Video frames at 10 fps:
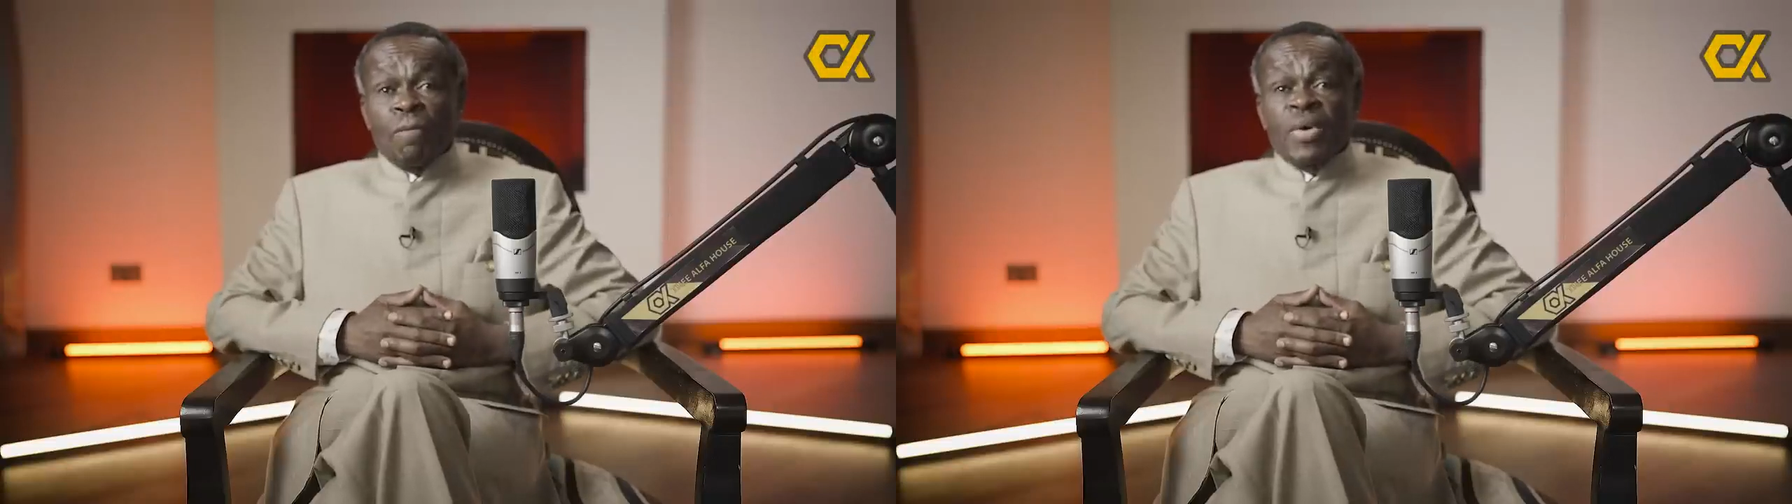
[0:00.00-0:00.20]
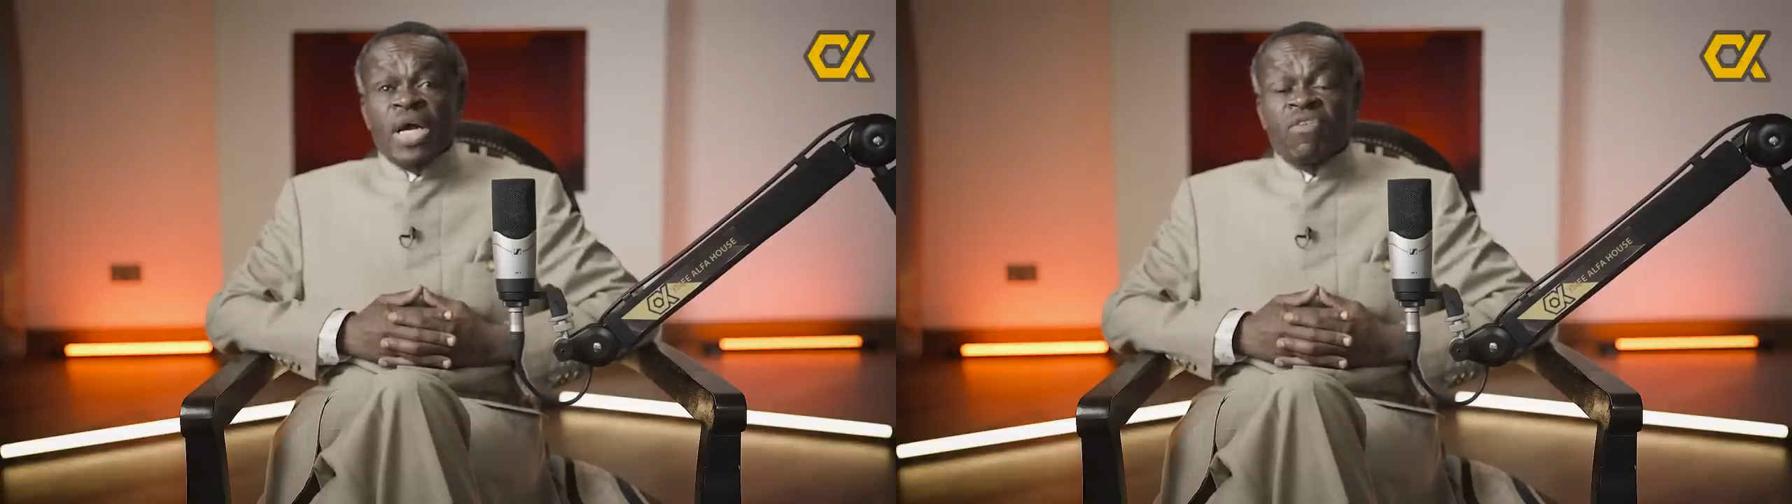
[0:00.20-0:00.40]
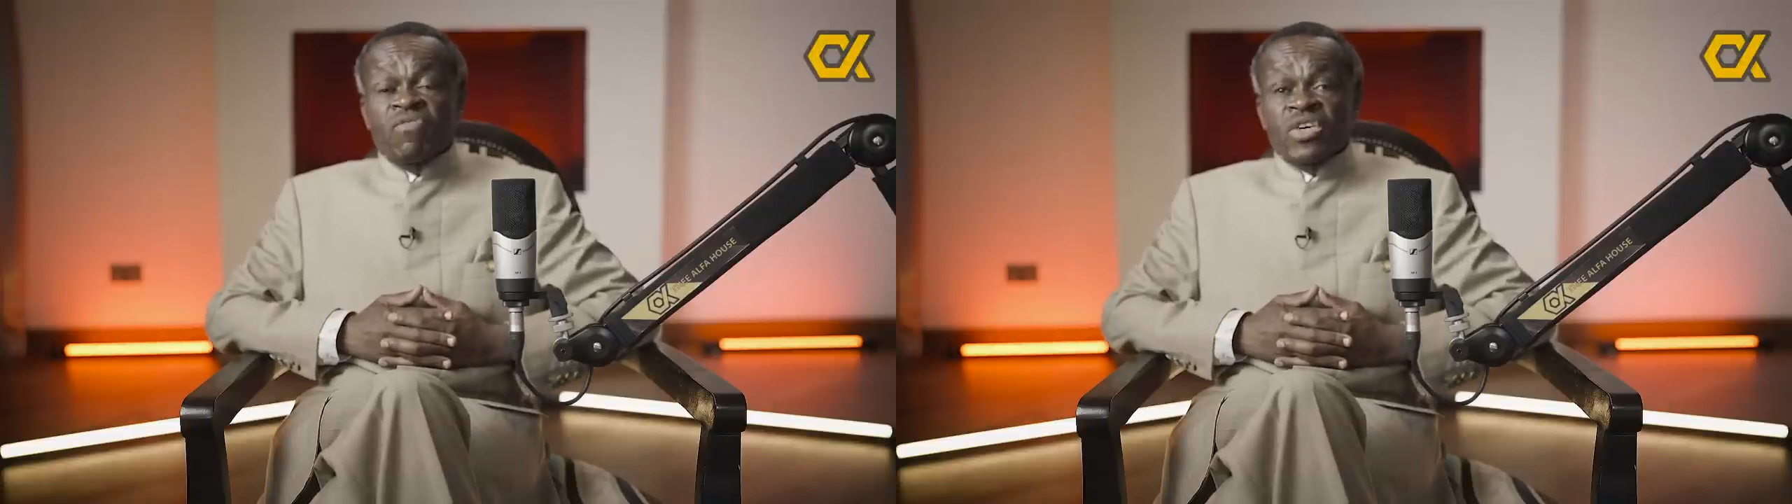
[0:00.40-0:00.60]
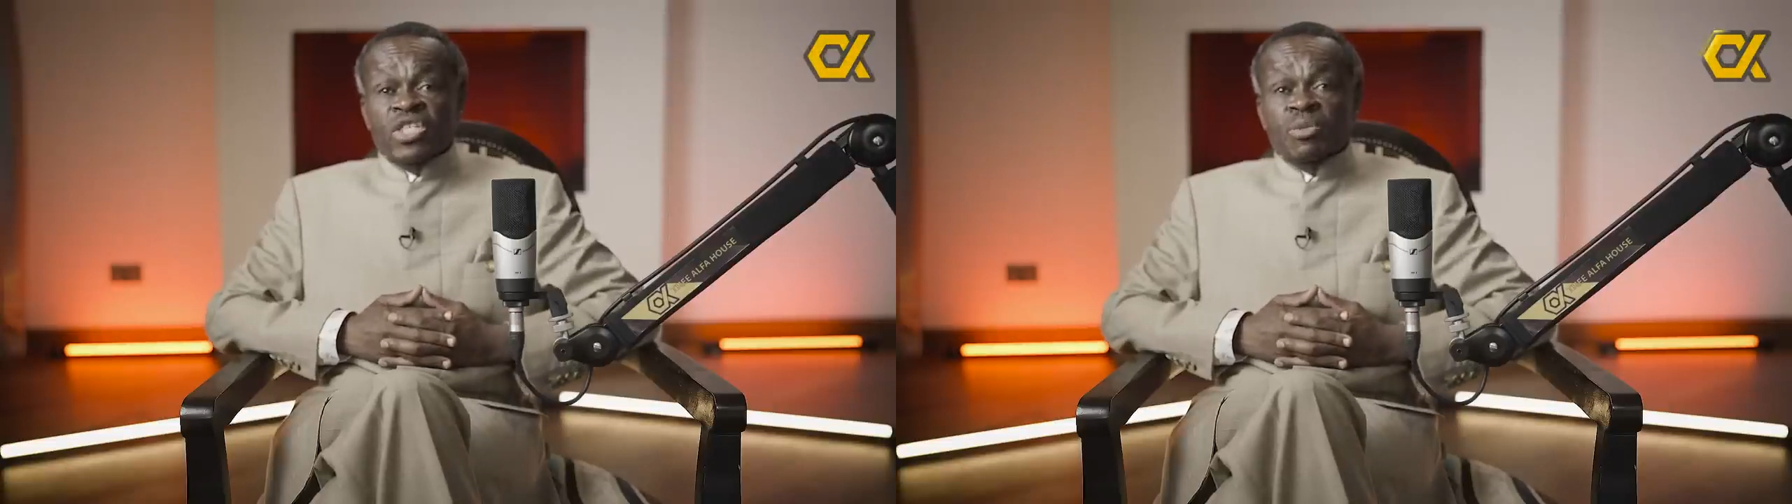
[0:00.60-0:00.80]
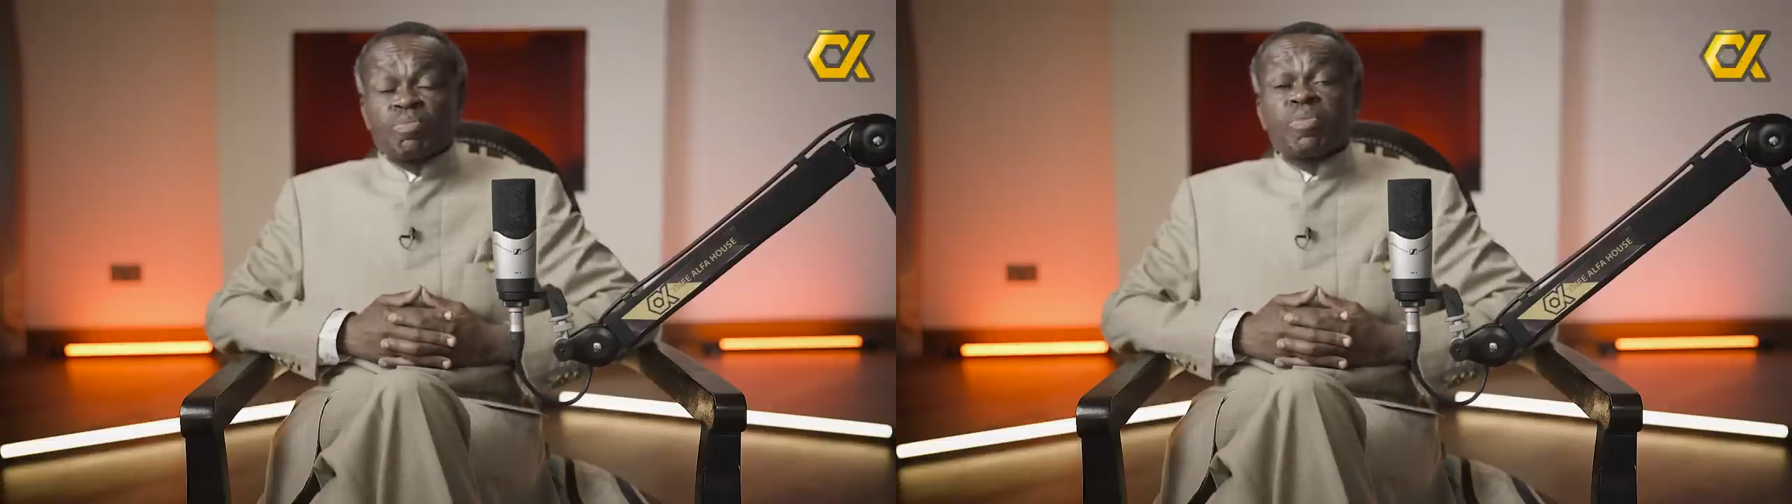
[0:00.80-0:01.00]

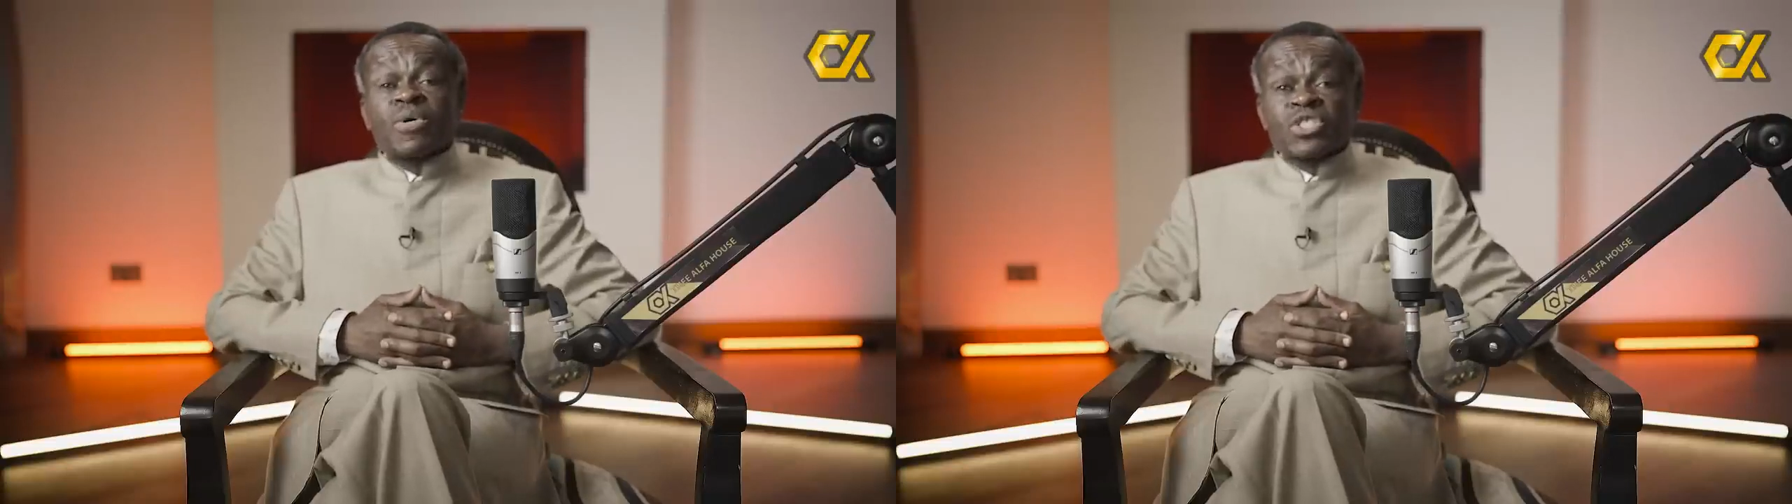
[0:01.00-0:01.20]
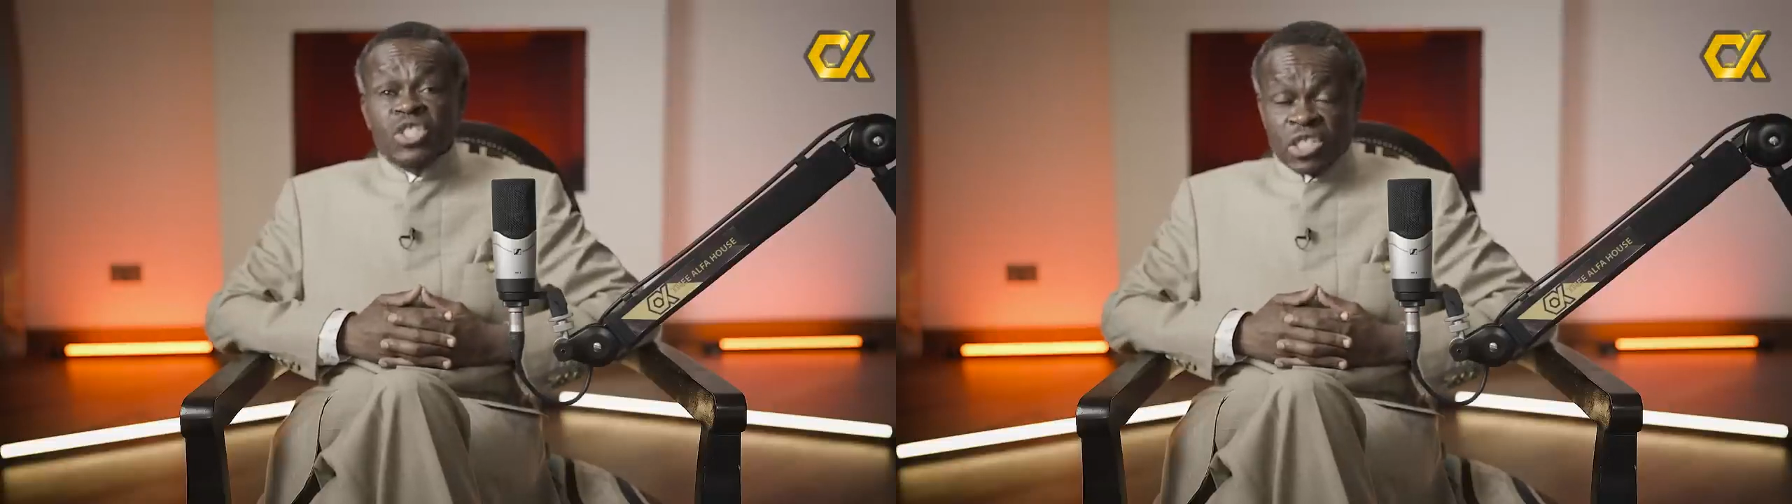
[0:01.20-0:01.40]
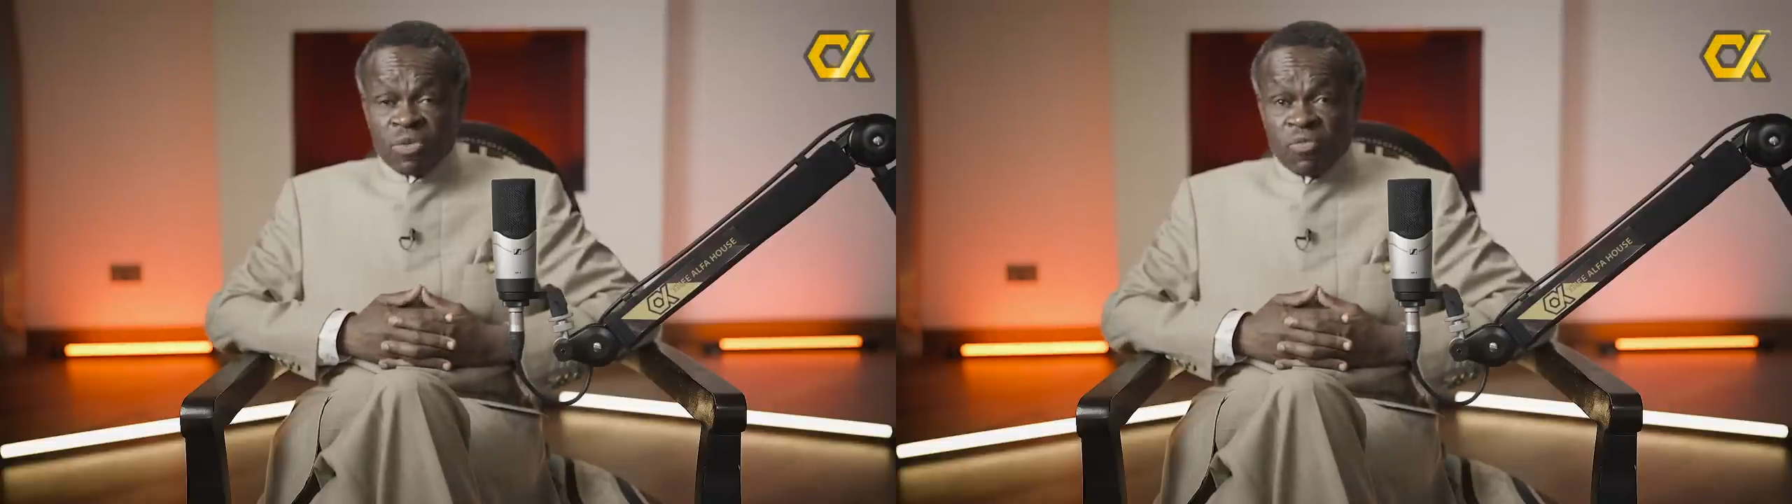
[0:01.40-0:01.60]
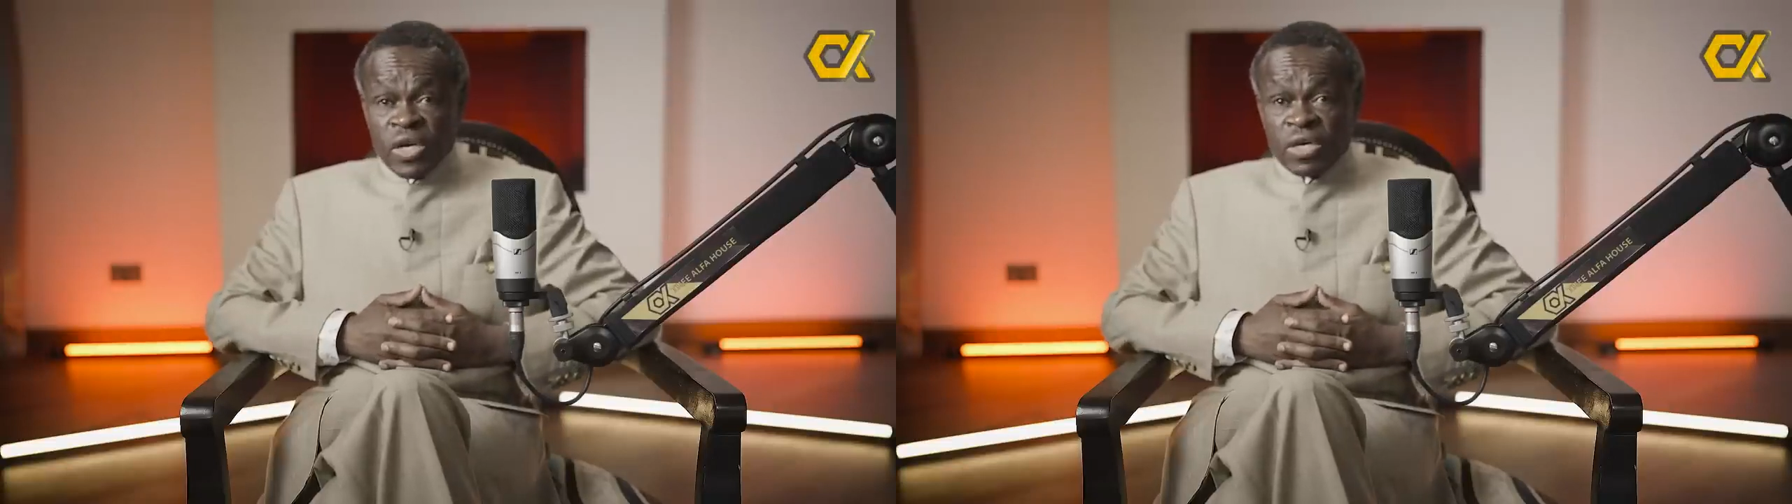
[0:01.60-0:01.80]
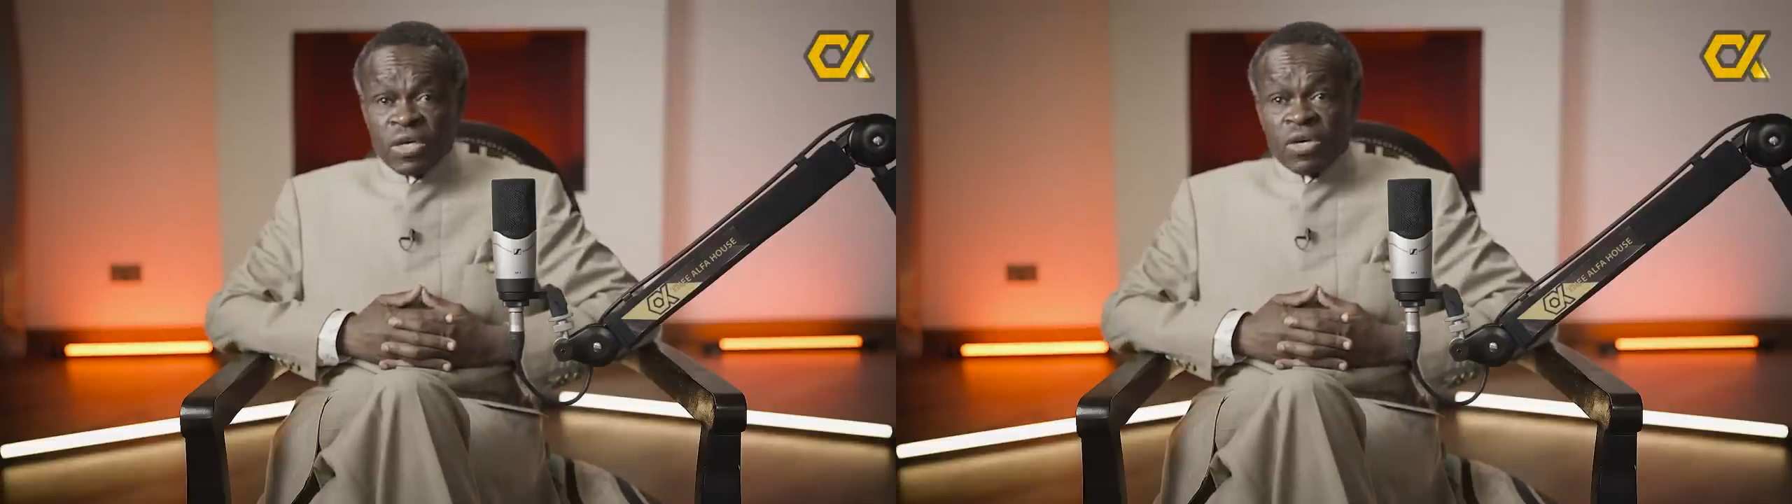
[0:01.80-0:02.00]
benefits
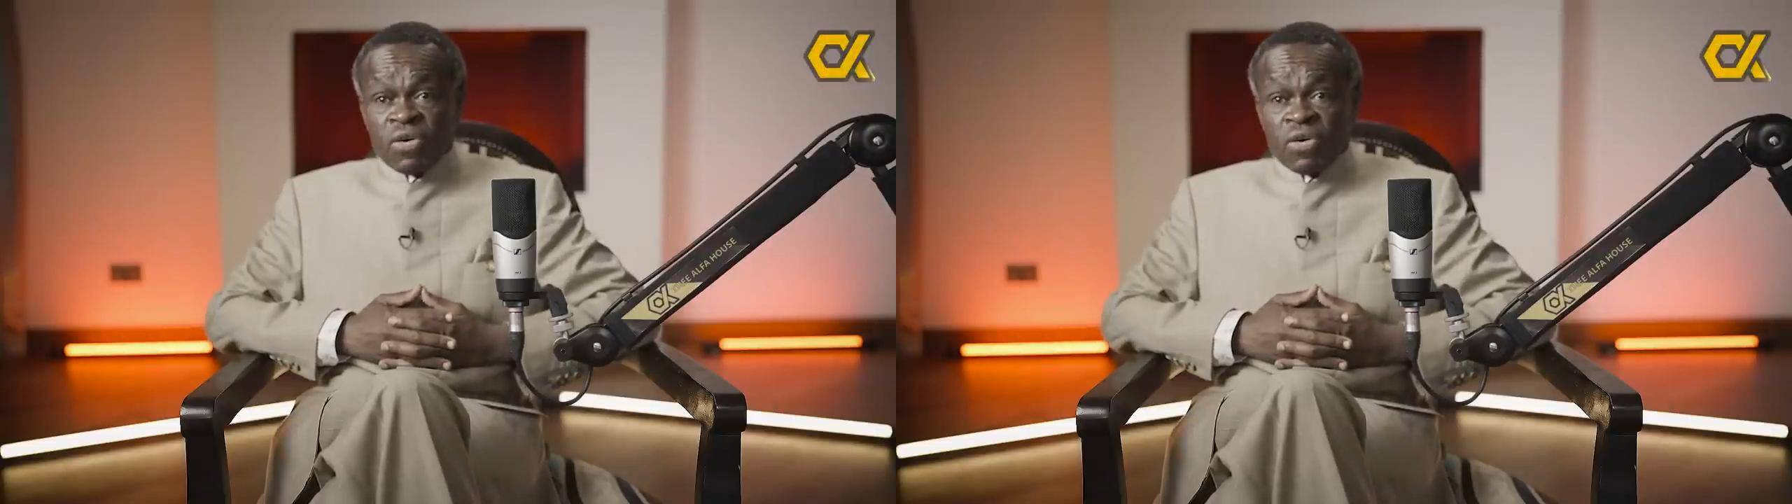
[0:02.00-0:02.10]
positively